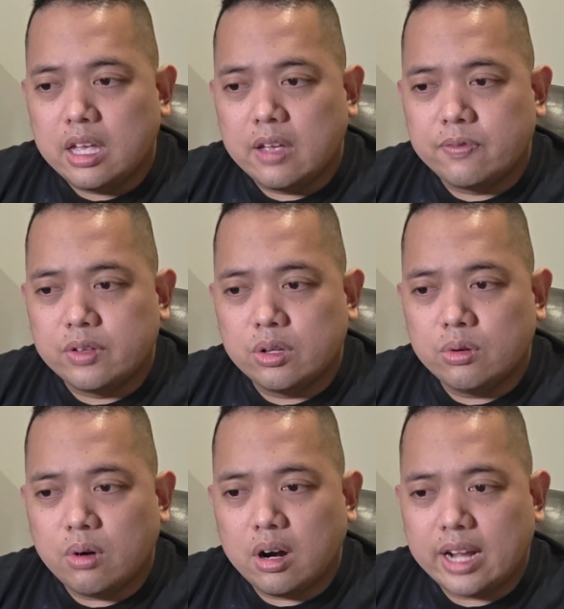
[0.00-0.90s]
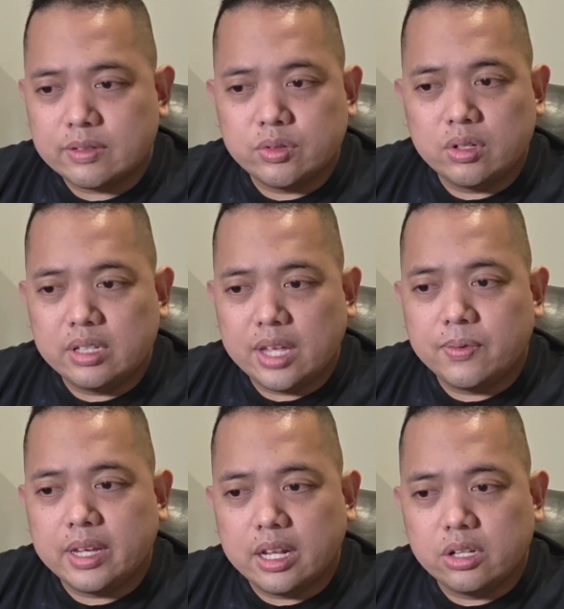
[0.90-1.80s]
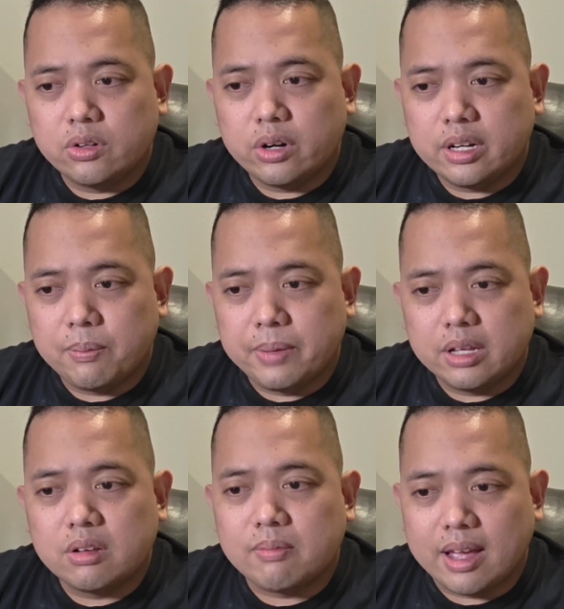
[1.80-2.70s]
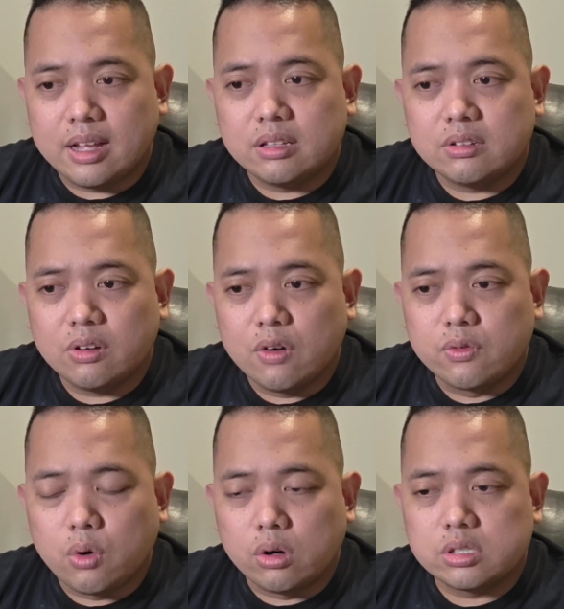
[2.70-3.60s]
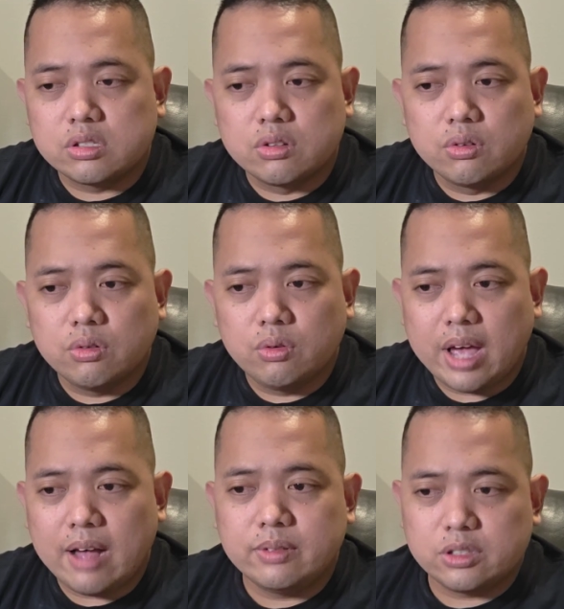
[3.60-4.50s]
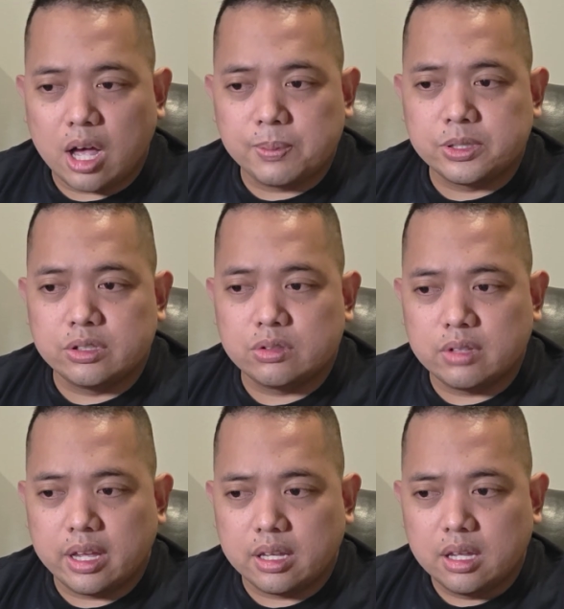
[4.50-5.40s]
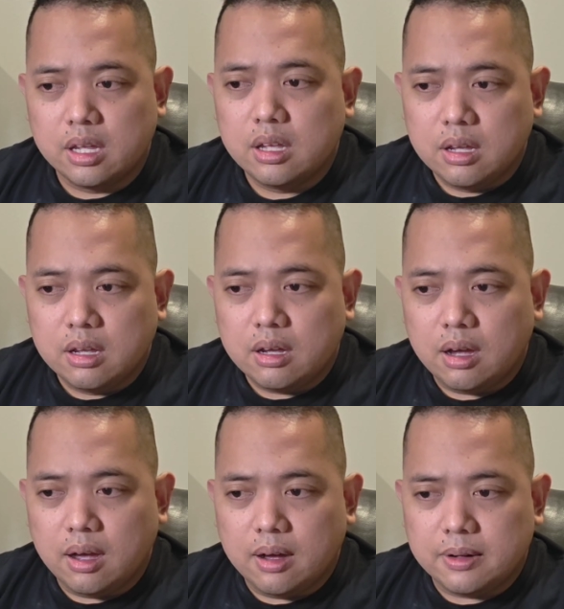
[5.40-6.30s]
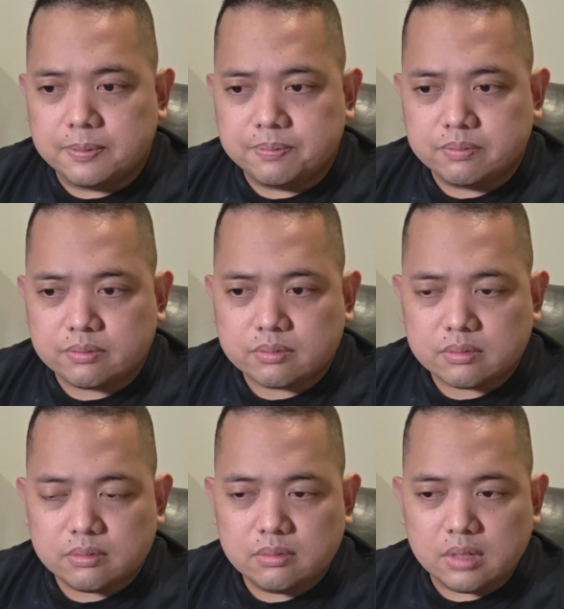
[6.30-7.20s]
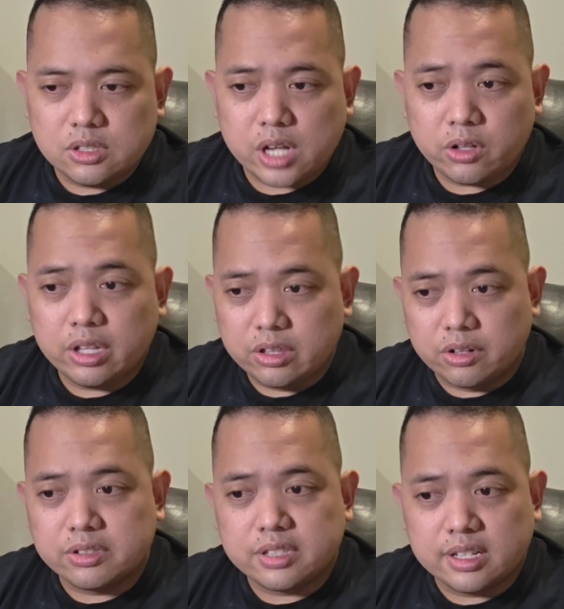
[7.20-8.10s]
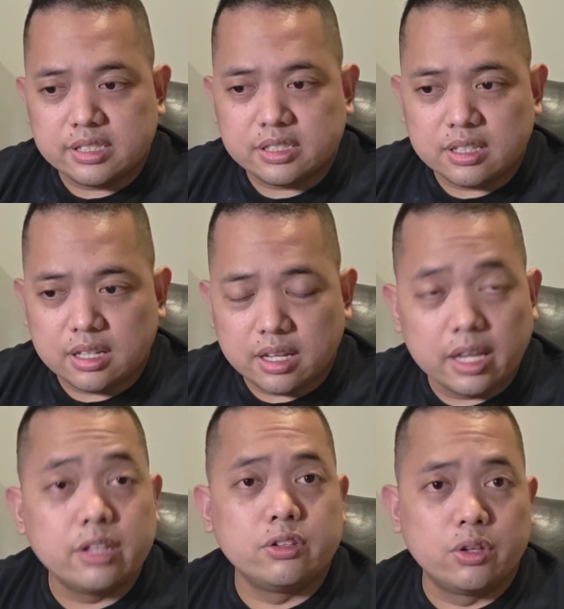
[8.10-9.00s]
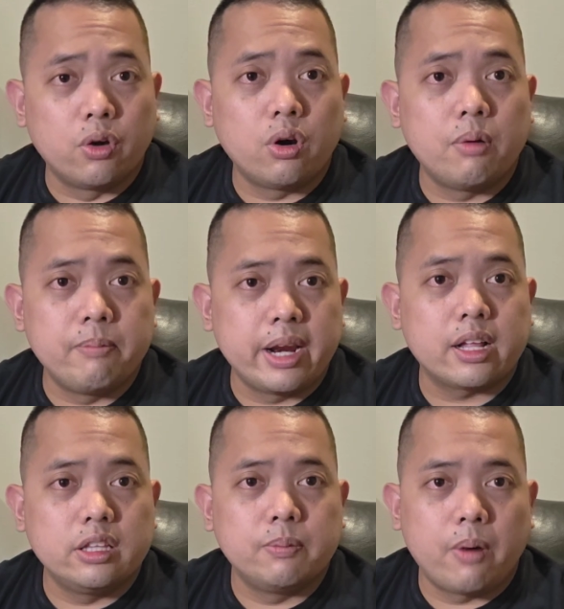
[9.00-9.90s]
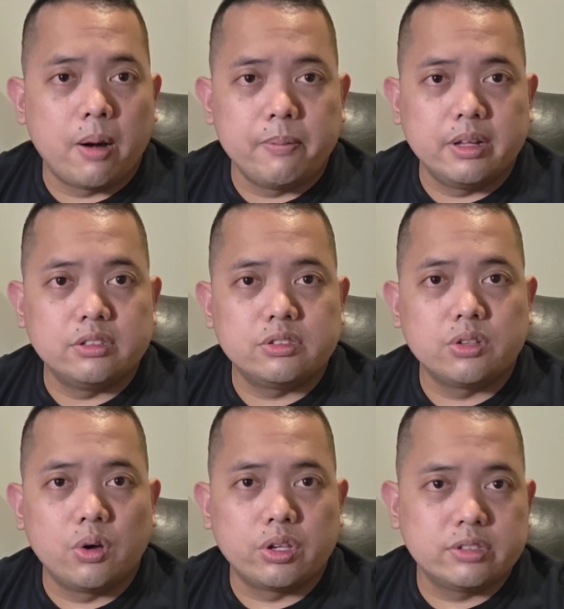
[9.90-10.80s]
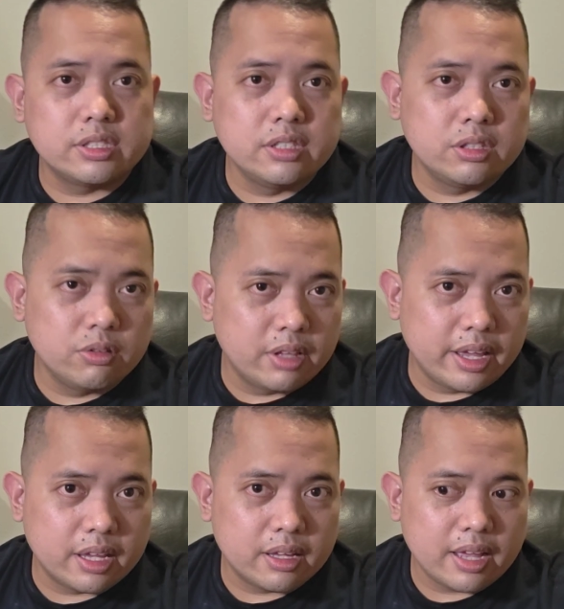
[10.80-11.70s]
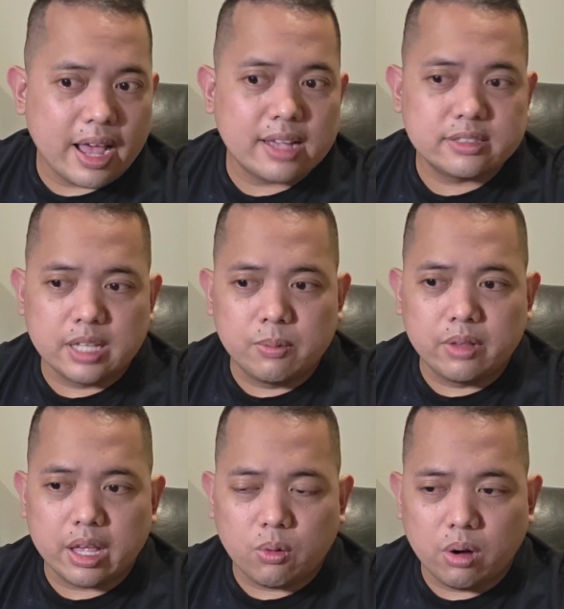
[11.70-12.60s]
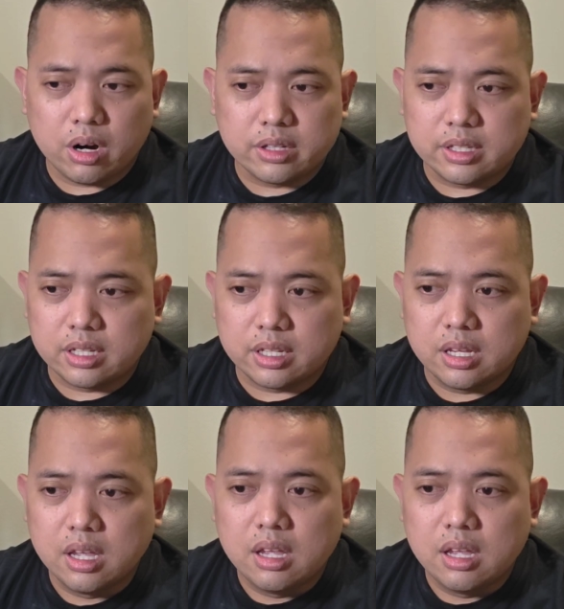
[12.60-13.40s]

if you are active duty Navy and you're in a big command, of course you have the option to like um, shadow the nurses in your medical department. So you just need to like ask them like what are the